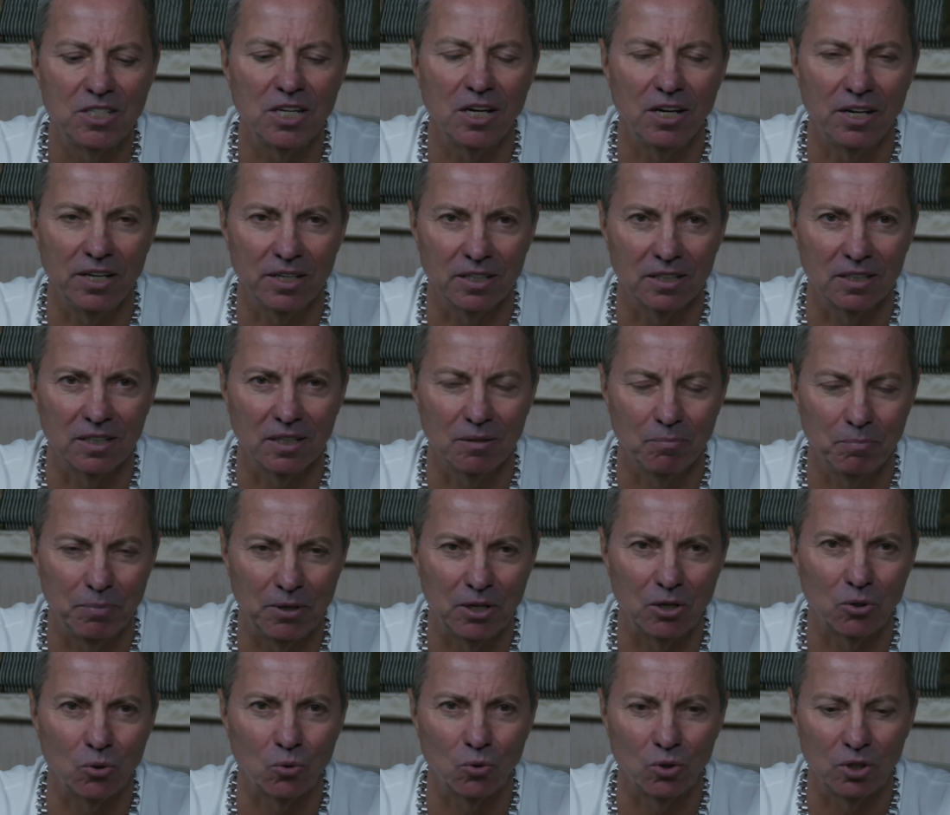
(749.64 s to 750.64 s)
the
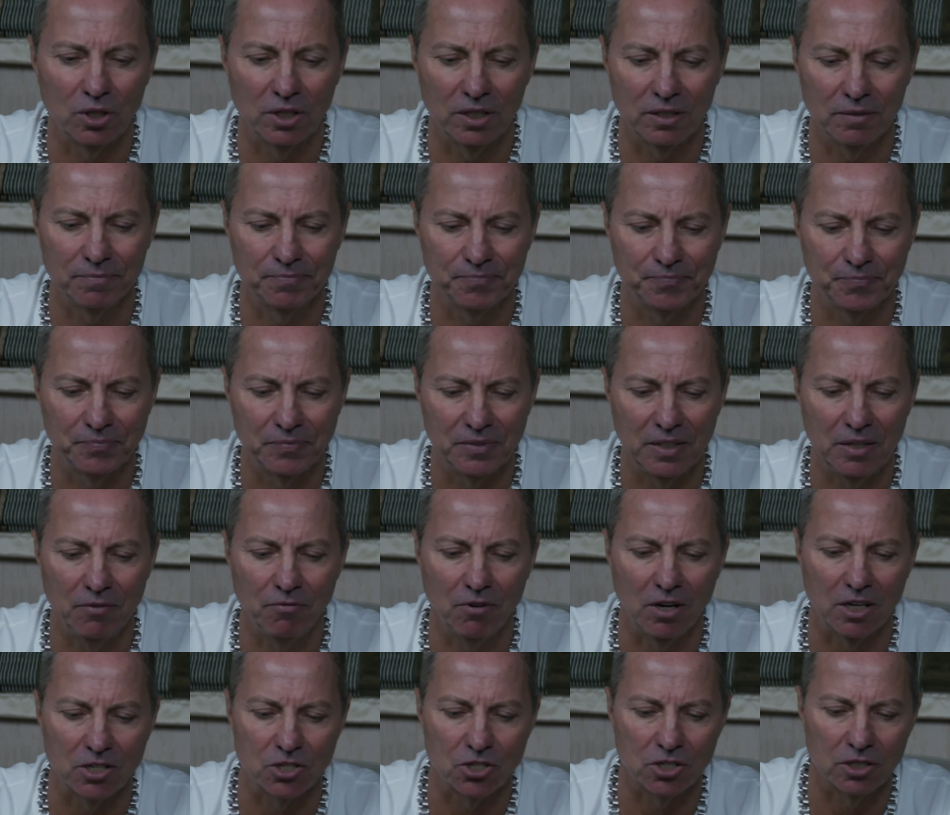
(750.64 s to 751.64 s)
universe, nature,
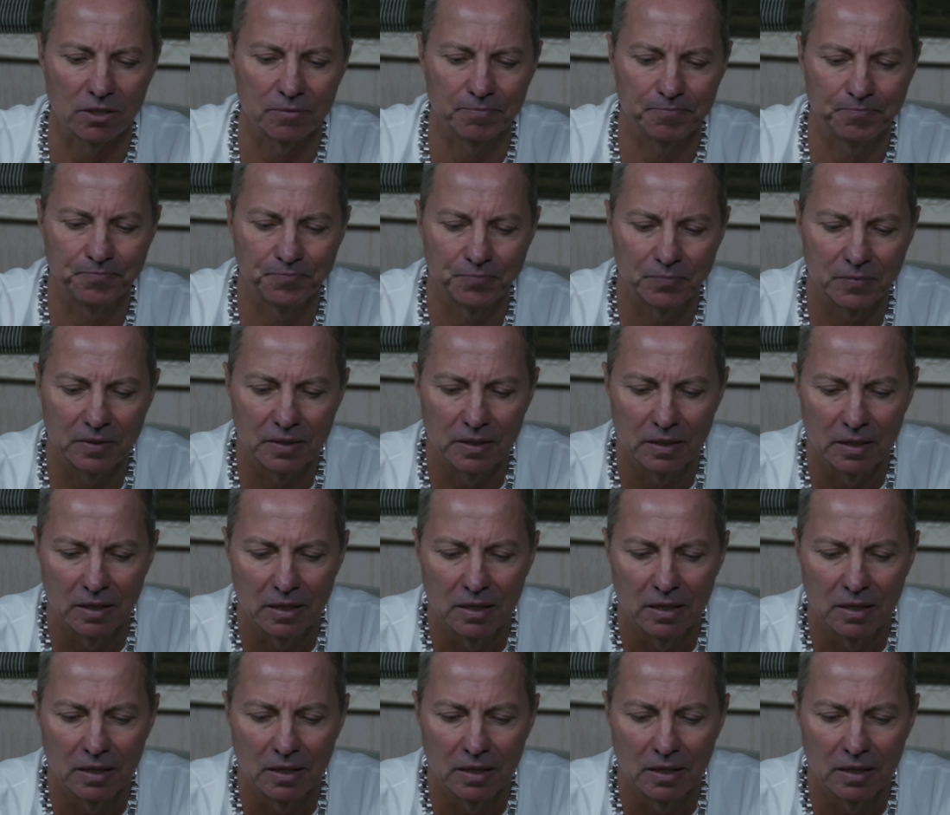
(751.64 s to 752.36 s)
it doesn't matter.